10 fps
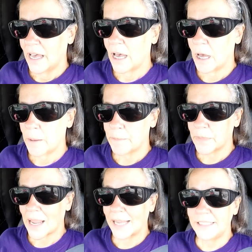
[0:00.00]
I
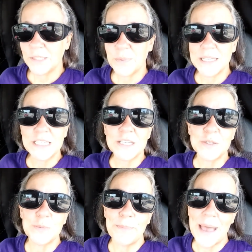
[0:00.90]
just want
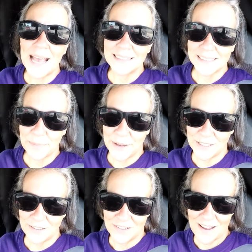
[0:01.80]
to bask
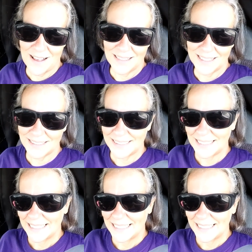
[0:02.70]
upon your knowledge.